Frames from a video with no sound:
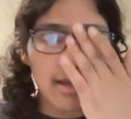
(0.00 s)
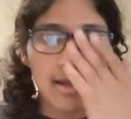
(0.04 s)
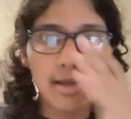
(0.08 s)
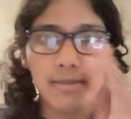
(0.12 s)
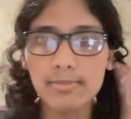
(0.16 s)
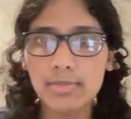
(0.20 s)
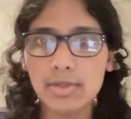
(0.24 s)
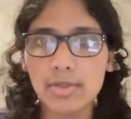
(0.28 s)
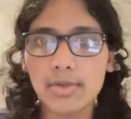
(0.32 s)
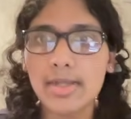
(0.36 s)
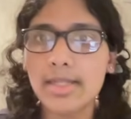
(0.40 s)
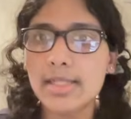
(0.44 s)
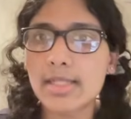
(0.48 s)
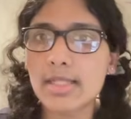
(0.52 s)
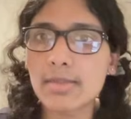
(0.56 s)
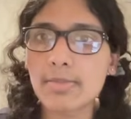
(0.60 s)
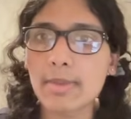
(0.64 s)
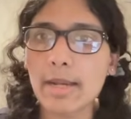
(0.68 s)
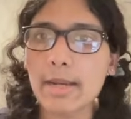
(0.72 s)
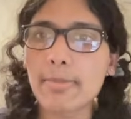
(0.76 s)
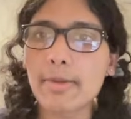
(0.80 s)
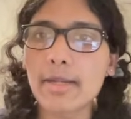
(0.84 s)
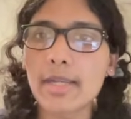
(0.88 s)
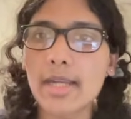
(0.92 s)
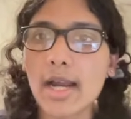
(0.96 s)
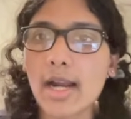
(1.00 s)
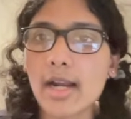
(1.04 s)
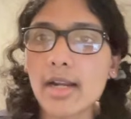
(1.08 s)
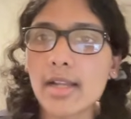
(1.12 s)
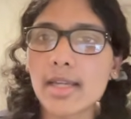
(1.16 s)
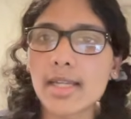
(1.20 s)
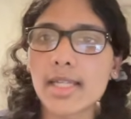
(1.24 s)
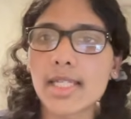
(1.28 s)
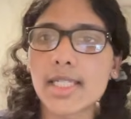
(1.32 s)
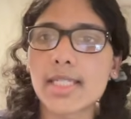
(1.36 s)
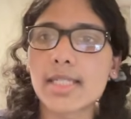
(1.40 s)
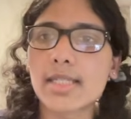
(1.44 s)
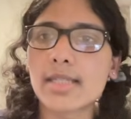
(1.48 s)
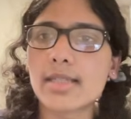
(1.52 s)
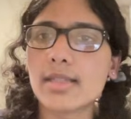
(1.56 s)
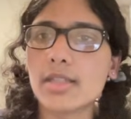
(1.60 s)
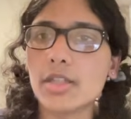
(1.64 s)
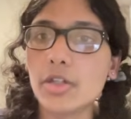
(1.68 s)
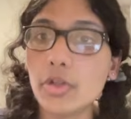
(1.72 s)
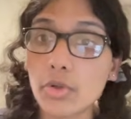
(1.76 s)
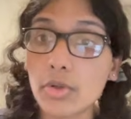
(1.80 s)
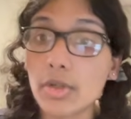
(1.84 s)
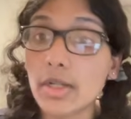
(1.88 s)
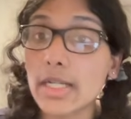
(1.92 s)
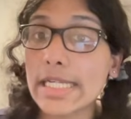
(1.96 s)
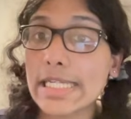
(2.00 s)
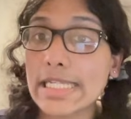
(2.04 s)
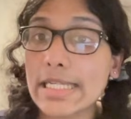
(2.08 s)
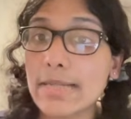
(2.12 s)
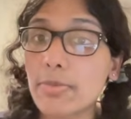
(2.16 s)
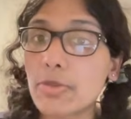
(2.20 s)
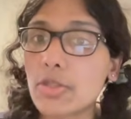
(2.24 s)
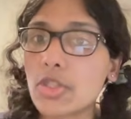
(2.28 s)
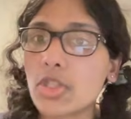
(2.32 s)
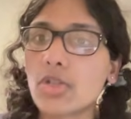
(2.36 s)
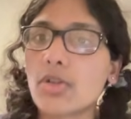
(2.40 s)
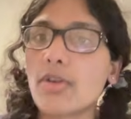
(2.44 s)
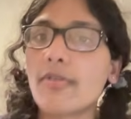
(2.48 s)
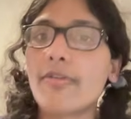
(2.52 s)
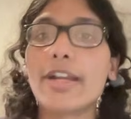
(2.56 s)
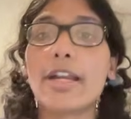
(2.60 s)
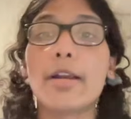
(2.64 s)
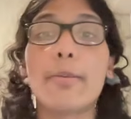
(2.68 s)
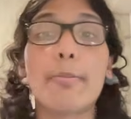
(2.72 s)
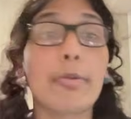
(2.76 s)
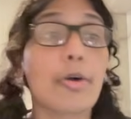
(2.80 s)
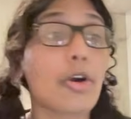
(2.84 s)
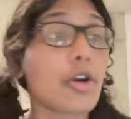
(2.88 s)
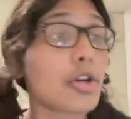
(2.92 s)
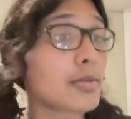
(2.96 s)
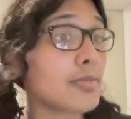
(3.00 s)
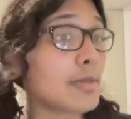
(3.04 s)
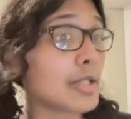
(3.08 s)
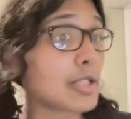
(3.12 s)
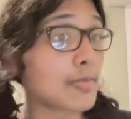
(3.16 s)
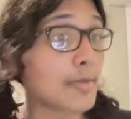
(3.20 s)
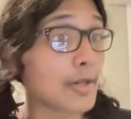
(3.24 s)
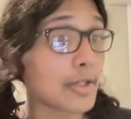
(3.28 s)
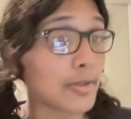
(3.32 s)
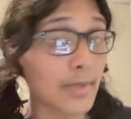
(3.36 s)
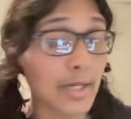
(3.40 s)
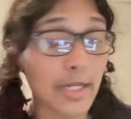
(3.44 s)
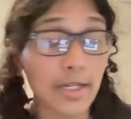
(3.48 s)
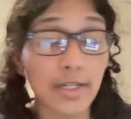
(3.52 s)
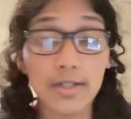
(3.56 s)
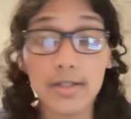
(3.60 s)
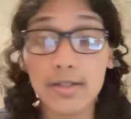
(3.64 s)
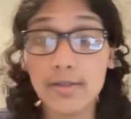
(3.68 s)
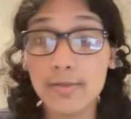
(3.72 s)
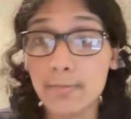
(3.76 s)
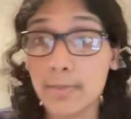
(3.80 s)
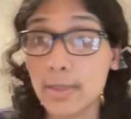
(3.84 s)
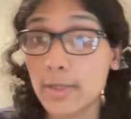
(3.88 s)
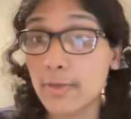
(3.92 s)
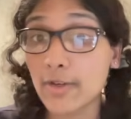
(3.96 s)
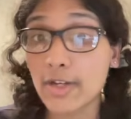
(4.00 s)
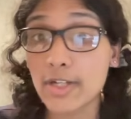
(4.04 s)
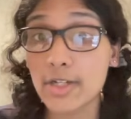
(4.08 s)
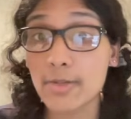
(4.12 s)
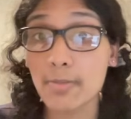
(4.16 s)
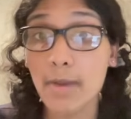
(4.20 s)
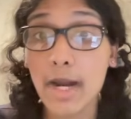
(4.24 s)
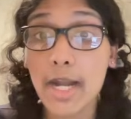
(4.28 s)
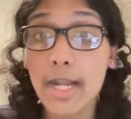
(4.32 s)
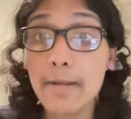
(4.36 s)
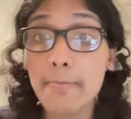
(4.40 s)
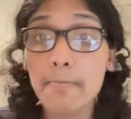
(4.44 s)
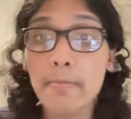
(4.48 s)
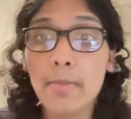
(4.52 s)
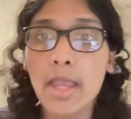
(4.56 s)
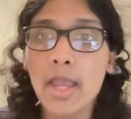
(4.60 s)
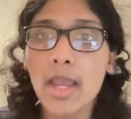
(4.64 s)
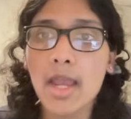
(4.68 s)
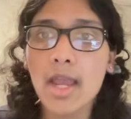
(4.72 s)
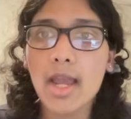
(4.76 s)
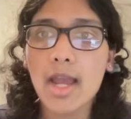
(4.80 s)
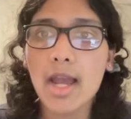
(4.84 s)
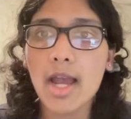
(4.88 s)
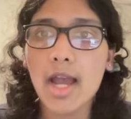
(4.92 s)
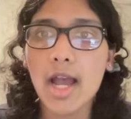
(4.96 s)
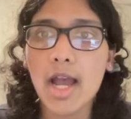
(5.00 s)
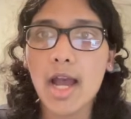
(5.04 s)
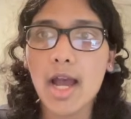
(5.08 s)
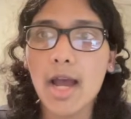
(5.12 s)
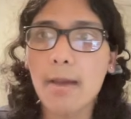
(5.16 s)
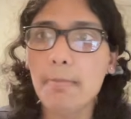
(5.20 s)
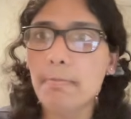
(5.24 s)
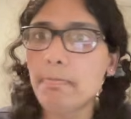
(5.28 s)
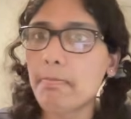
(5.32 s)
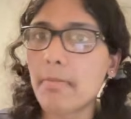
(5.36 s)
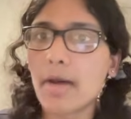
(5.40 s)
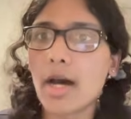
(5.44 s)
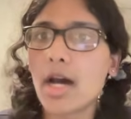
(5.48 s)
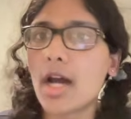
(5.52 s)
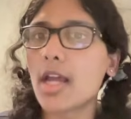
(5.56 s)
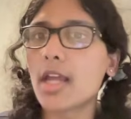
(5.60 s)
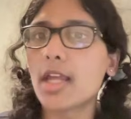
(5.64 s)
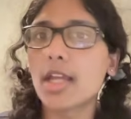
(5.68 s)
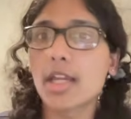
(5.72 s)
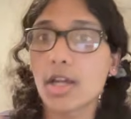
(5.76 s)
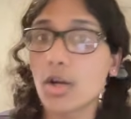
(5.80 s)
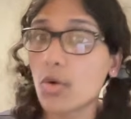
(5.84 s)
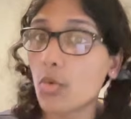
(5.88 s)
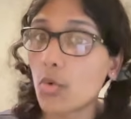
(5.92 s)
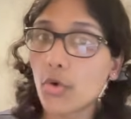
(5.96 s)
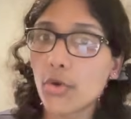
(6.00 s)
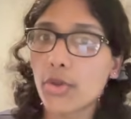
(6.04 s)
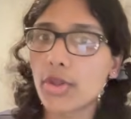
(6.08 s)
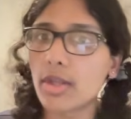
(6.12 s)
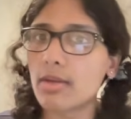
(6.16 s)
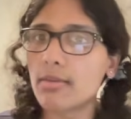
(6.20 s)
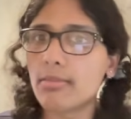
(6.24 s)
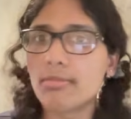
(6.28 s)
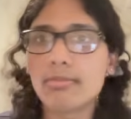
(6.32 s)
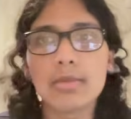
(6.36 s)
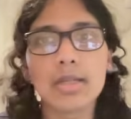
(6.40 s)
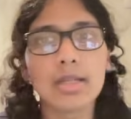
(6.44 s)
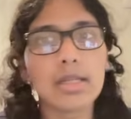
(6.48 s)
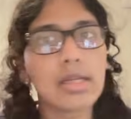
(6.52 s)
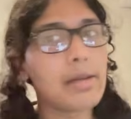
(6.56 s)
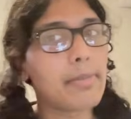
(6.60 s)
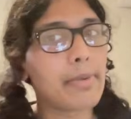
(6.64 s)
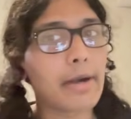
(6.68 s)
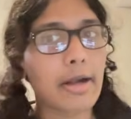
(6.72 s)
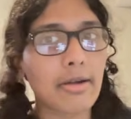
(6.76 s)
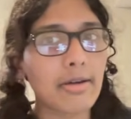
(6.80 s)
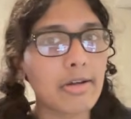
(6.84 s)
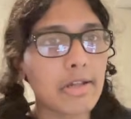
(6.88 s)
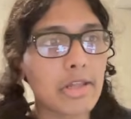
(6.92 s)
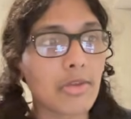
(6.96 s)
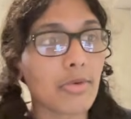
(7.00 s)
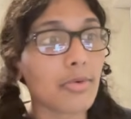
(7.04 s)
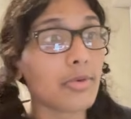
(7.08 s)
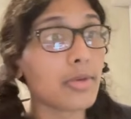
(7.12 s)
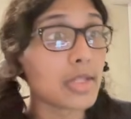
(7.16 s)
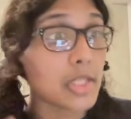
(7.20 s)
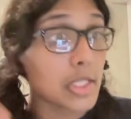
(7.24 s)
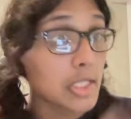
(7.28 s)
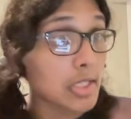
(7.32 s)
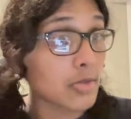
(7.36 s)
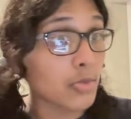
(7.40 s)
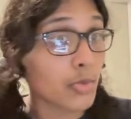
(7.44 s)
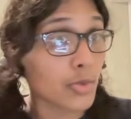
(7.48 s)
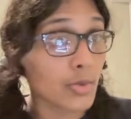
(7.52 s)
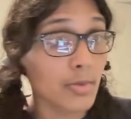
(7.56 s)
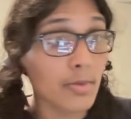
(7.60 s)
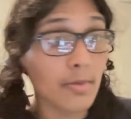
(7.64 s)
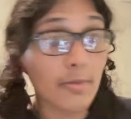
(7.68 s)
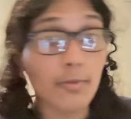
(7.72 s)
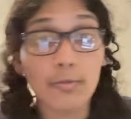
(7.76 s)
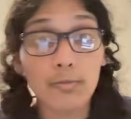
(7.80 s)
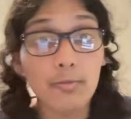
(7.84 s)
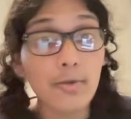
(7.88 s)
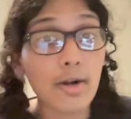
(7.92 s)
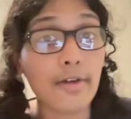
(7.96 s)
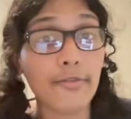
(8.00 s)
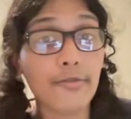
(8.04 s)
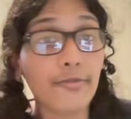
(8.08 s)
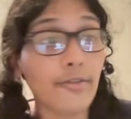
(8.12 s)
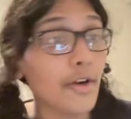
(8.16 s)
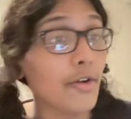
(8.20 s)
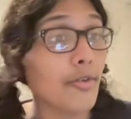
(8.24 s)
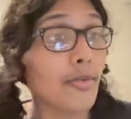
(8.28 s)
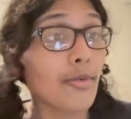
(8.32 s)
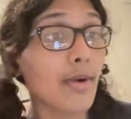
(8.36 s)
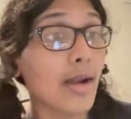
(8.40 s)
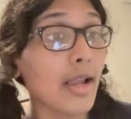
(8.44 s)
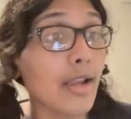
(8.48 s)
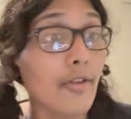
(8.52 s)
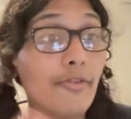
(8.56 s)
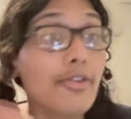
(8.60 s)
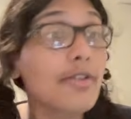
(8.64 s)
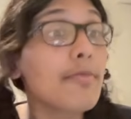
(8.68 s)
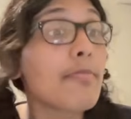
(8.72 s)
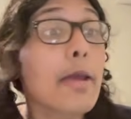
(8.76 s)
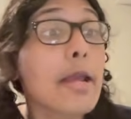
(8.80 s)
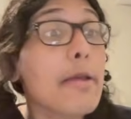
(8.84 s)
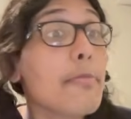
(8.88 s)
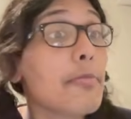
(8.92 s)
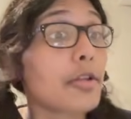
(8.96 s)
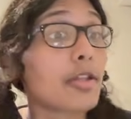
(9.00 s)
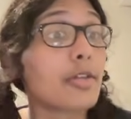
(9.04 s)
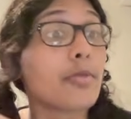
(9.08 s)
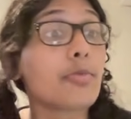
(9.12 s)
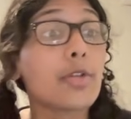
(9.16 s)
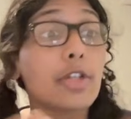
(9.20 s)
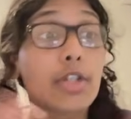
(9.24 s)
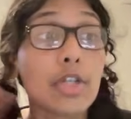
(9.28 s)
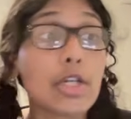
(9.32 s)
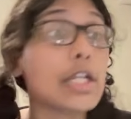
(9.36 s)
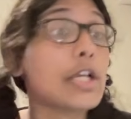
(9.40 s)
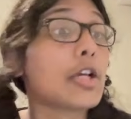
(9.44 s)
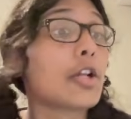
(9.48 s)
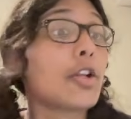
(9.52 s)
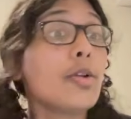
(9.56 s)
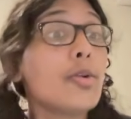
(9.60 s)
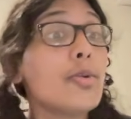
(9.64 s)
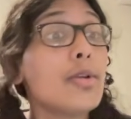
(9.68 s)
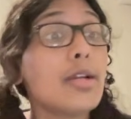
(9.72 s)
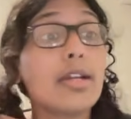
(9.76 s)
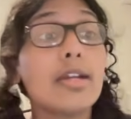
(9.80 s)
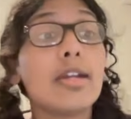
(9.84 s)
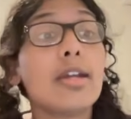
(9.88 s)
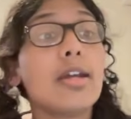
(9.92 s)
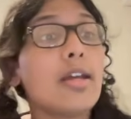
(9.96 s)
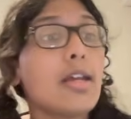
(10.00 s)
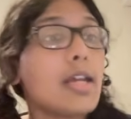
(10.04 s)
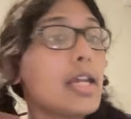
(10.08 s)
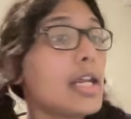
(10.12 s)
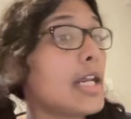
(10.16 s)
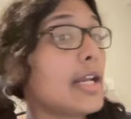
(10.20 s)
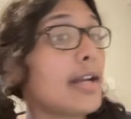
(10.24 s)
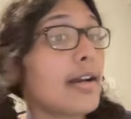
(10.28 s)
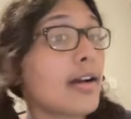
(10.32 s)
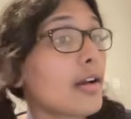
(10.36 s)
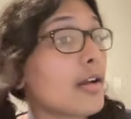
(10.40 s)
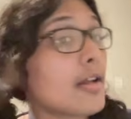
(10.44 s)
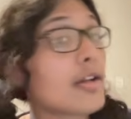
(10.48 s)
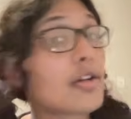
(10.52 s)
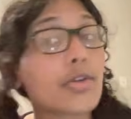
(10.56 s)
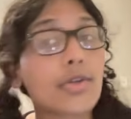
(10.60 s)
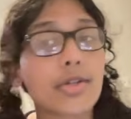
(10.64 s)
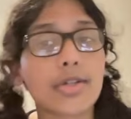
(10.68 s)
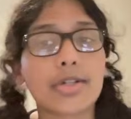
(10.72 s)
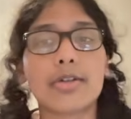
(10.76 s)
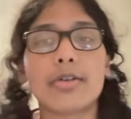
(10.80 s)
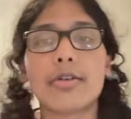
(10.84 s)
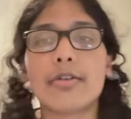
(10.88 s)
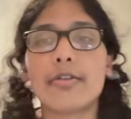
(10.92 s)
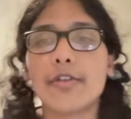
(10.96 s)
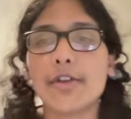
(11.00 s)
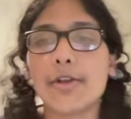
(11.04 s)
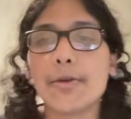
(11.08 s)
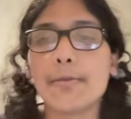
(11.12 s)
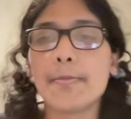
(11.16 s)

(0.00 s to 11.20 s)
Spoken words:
So here's this paper, NADA, Neural Acceptance-Driven Approximate Specification Mining. My co-author apparently thought that this was a very relevant paper that we should include in our literature review.